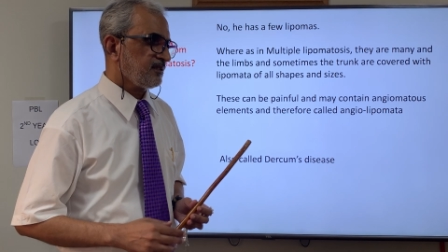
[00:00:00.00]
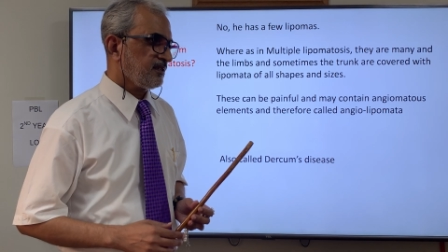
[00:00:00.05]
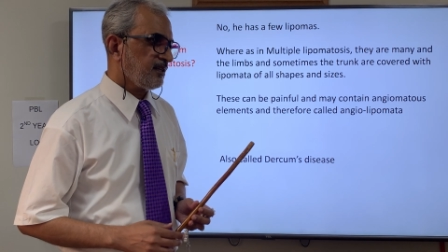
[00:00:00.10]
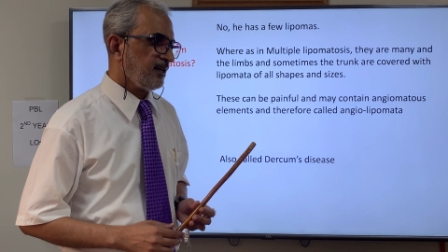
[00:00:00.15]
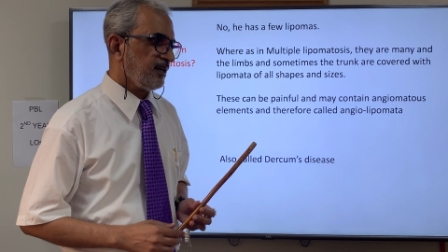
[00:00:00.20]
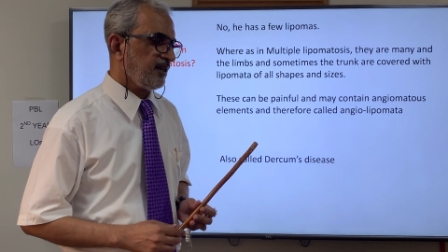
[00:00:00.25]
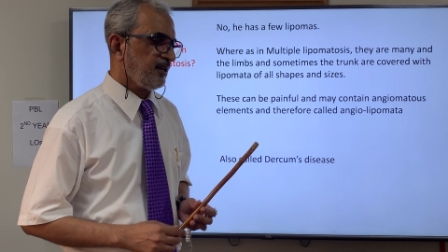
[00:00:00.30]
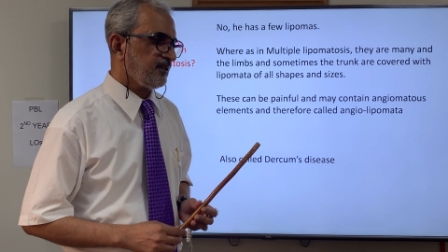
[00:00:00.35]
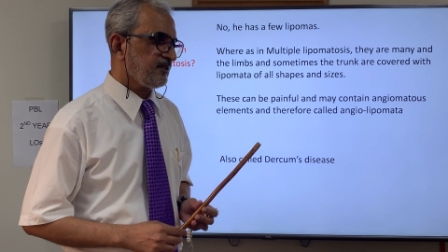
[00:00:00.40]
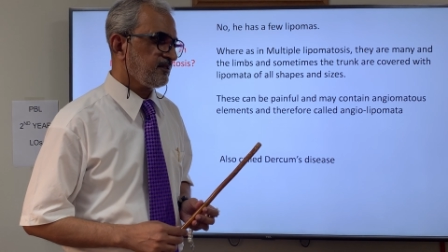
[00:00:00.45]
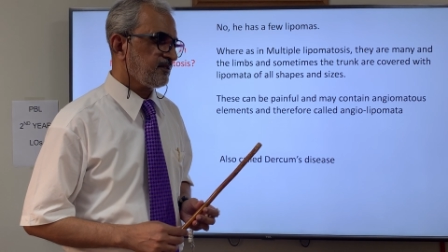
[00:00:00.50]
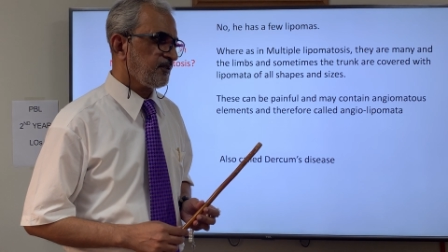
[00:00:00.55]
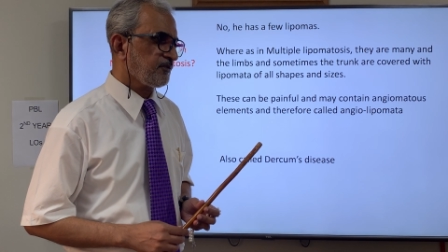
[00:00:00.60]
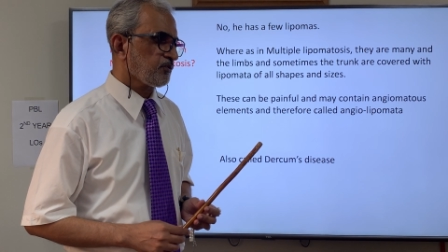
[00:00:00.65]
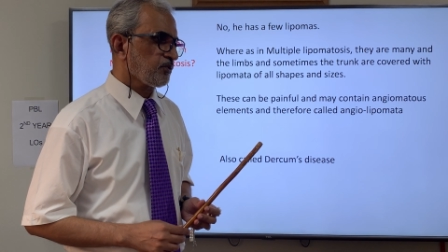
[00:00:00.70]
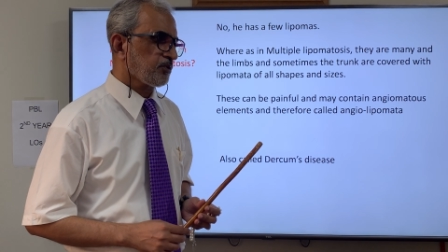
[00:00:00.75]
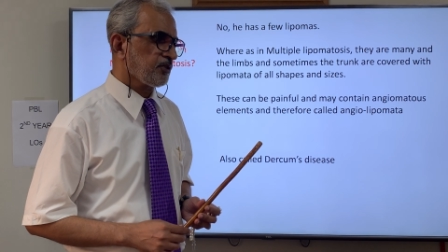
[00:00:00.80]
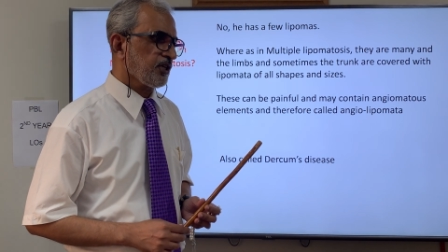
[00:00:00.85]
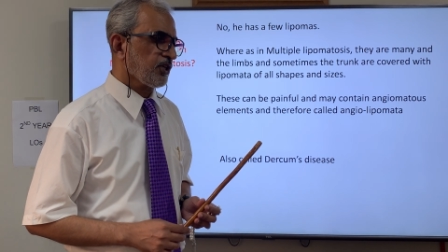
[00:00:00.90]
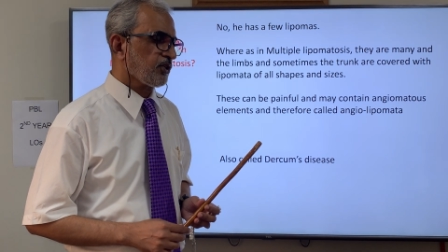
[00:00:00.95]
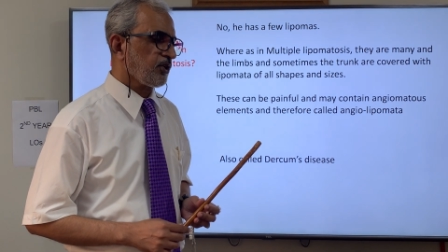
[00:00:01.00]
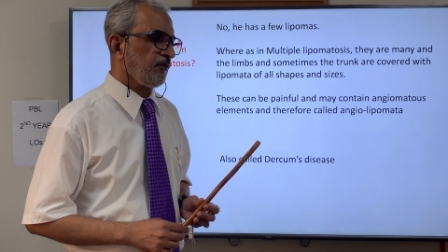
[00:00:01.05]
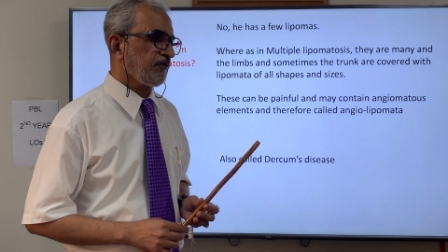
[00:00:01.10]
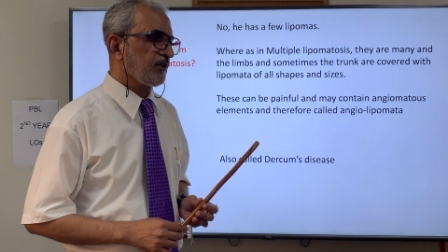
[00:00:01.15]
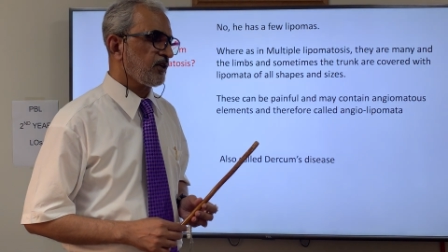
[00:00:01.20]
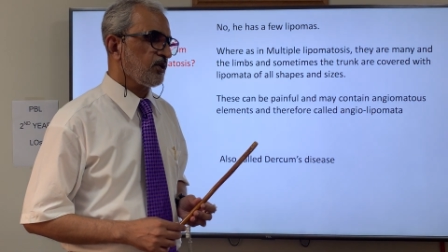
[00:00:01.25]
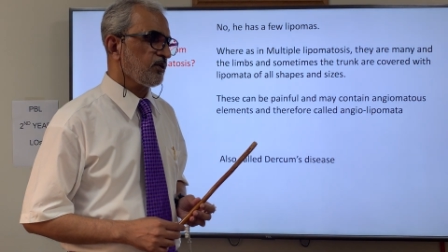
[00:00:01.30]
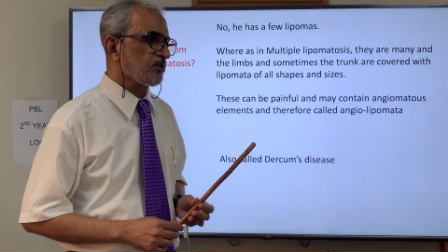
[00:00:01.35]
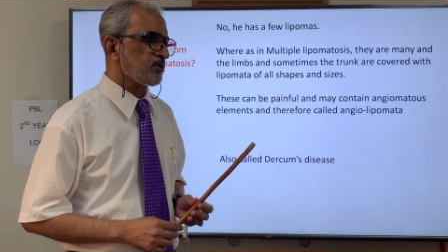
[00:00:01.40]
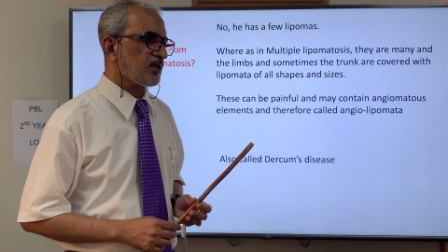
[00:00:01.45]
and if you think of
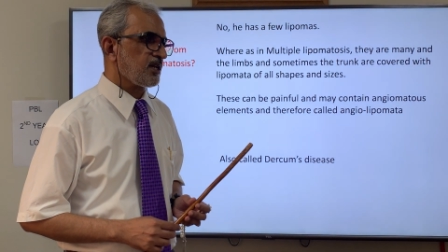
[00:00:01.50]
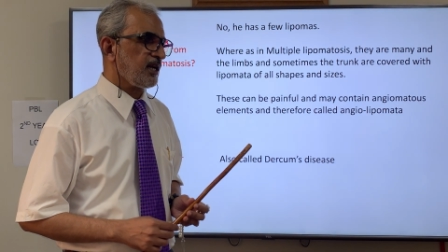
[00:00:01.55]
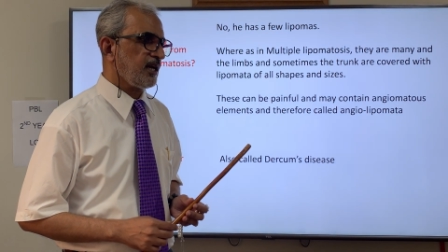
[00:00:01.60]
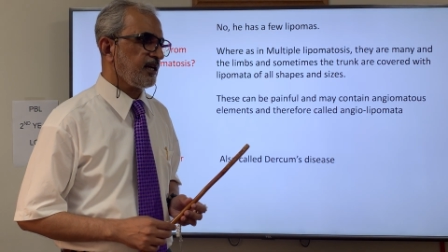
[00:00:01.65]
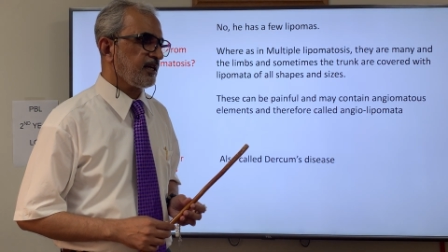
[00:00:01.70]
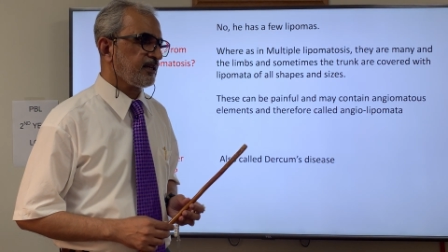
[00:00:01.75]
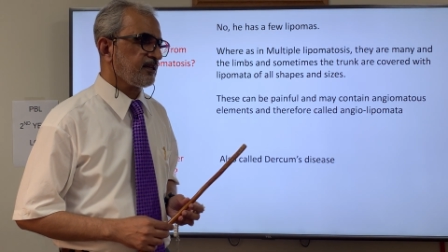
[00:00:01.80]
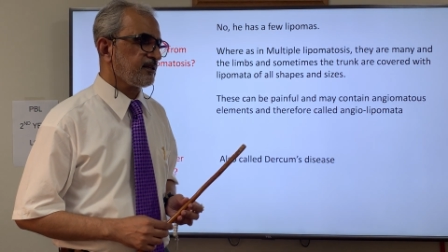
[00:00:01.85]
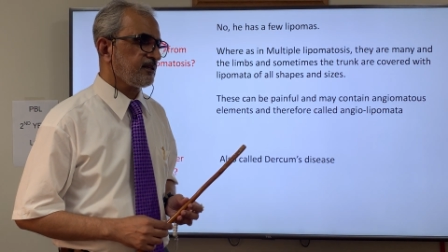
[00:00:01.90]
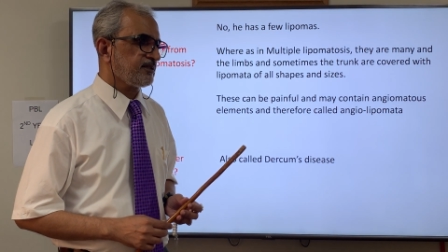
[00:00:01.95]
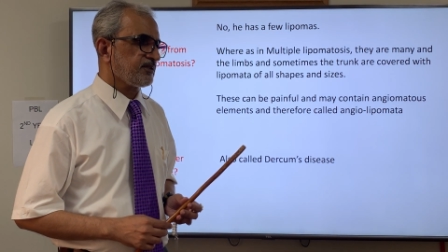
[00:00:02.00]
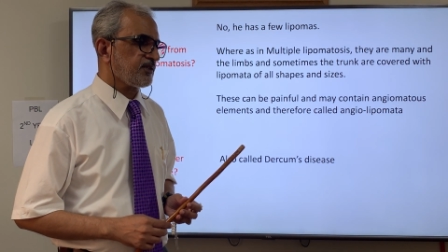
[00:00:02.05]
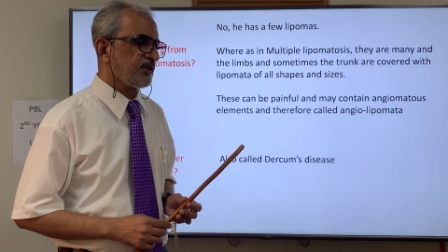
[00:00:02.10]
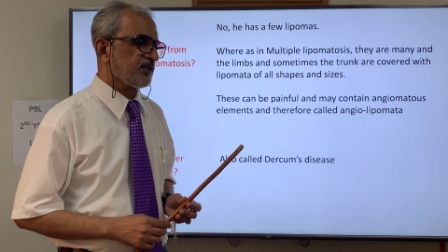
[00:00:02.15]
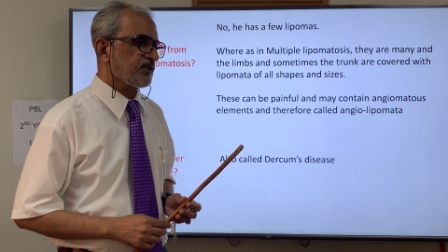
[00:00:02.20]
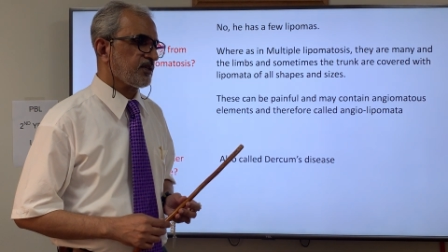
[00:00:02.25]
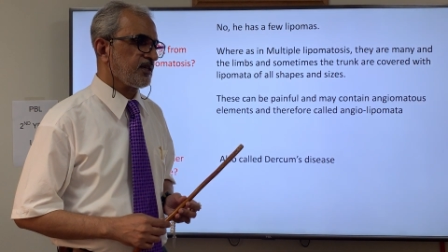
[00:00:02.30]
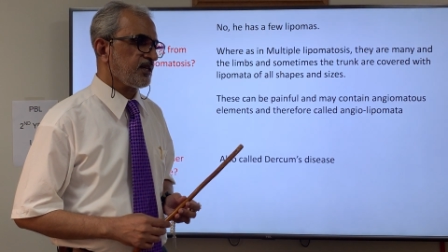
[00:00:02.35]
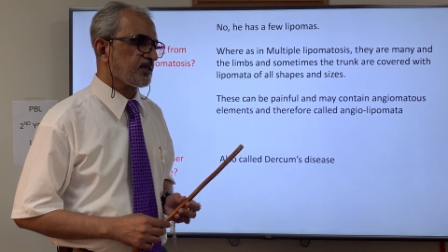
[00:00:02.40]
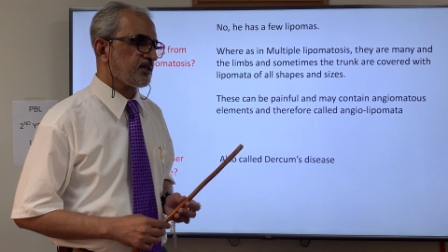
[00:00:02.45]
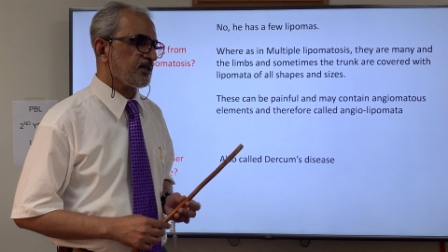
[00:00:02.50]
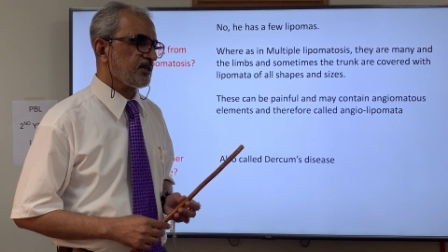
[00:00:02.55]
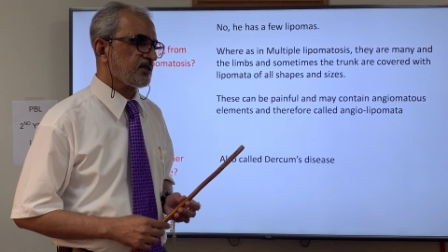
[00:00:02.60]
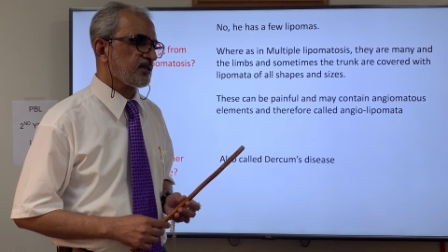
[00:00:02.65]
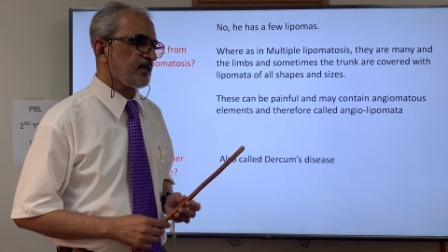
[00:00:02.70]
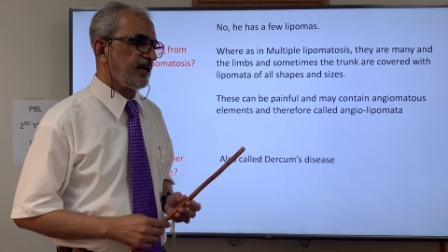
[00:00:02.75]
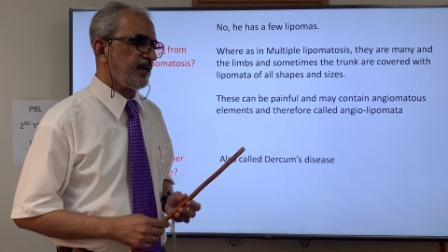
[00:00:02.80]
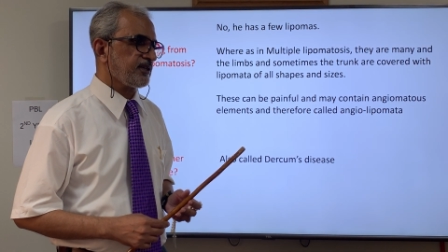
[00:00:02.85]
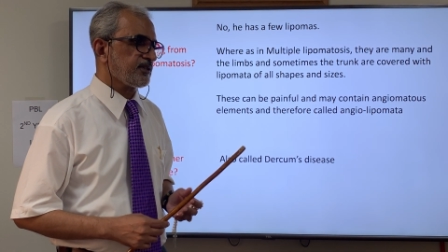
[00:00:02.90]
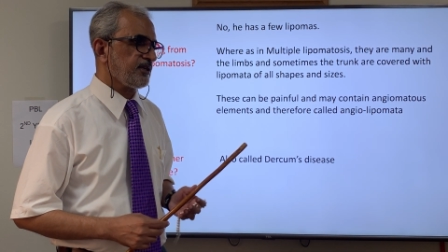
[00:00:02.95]
it, looks like in such
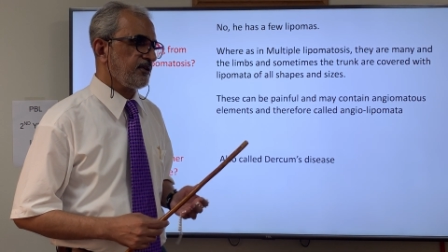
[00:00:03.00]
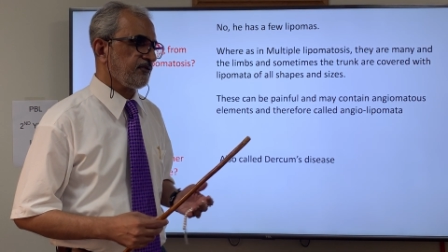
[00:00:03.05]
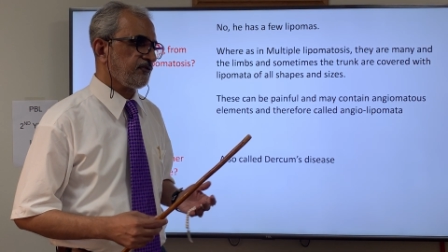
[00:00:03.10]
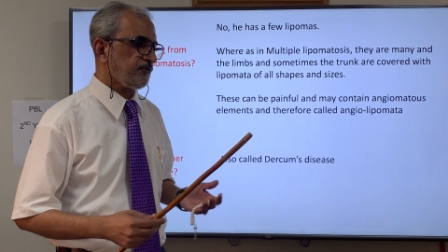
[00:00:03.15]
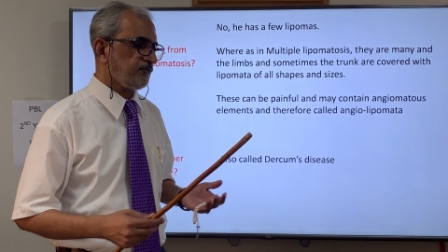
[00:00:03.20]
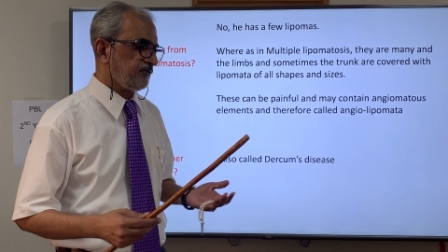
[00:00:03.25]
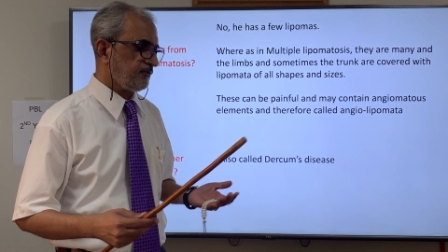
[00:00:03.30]
cases as if